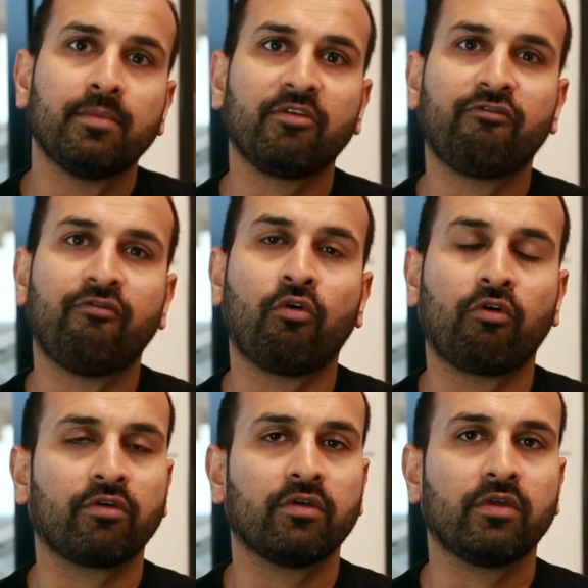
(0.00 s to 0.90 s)

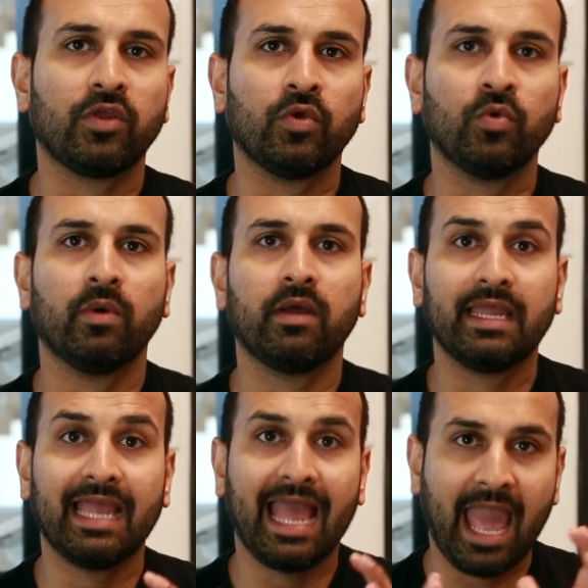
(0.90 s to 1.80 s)
before you
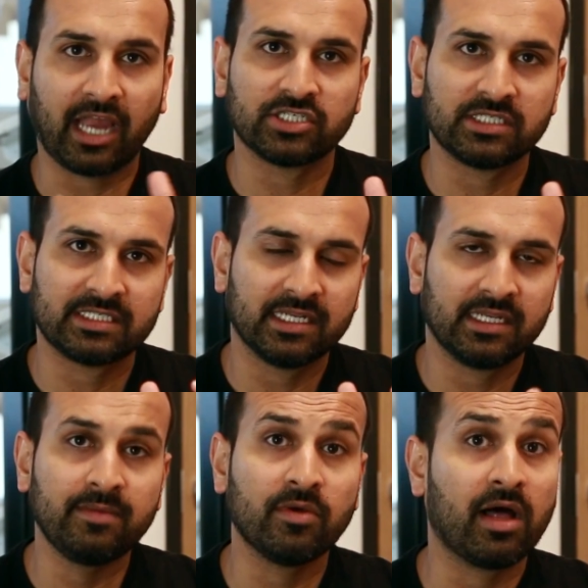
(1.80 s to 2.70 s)
actually send
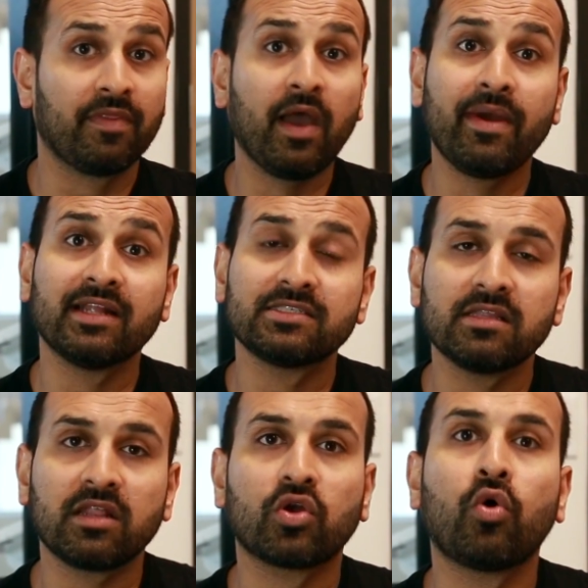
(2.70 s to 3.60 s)
an email out. That way it's
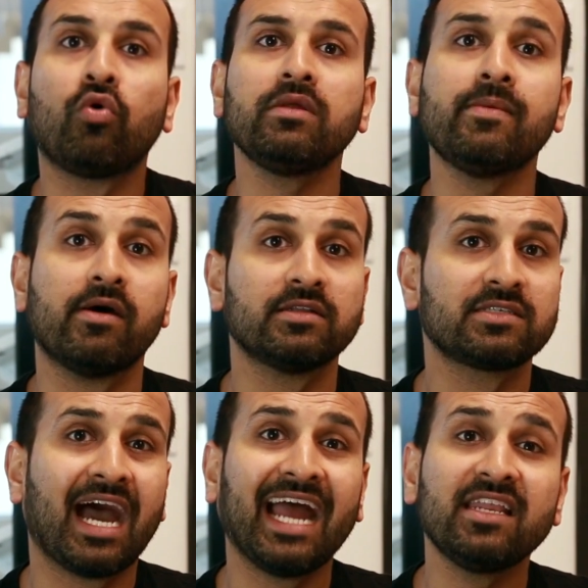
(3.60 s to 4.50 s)
not a cold email. It's
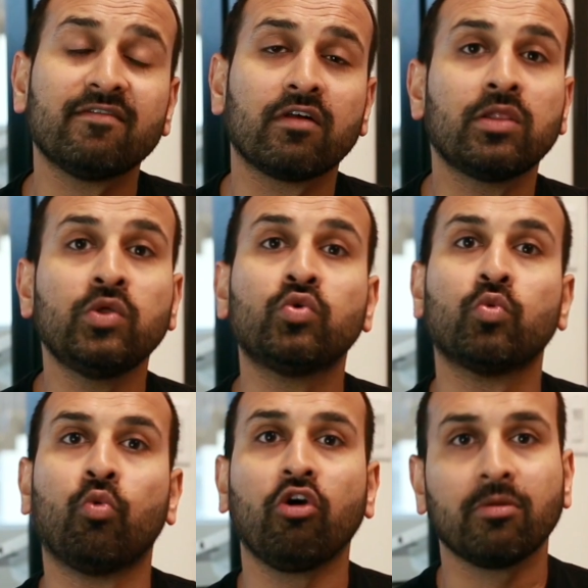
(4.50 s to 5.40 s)
kind of a
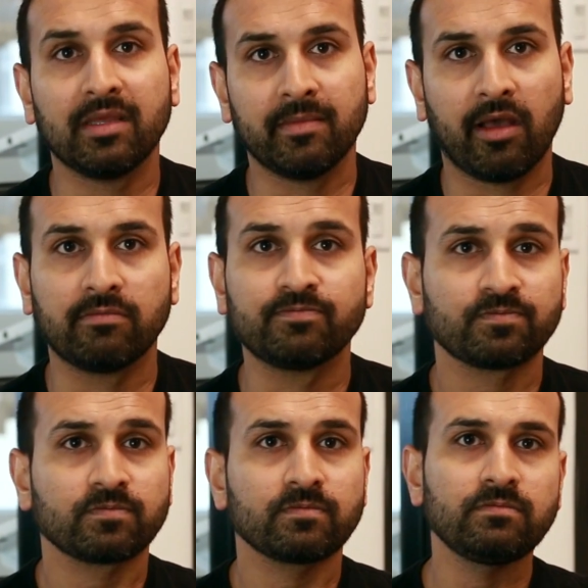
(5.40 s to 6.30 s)
lukewarm email.
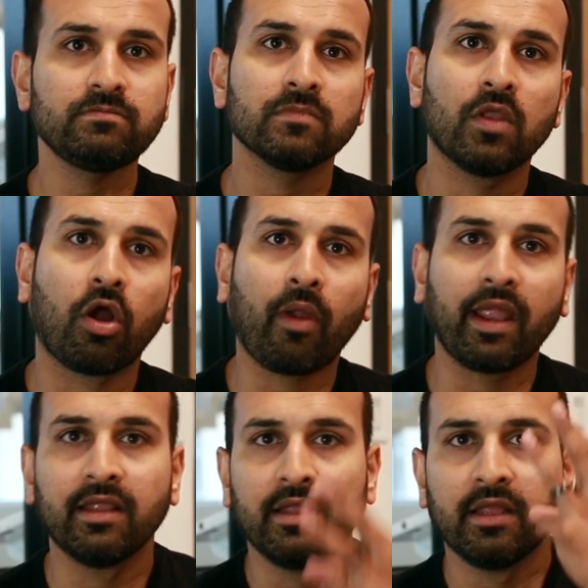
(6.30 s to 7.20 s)
All
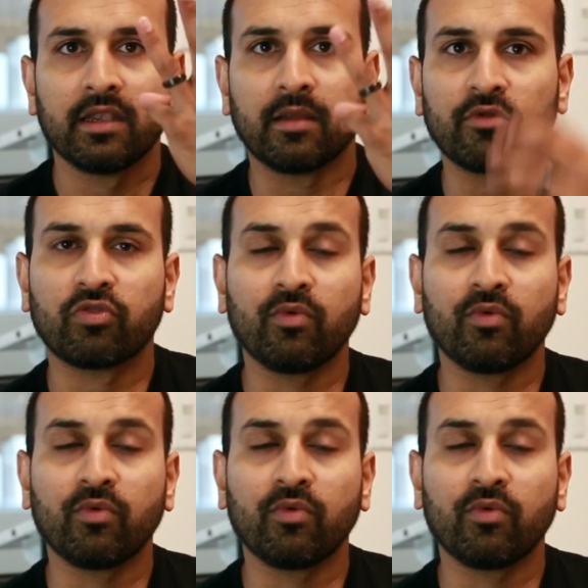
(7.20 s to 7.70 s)
right. Number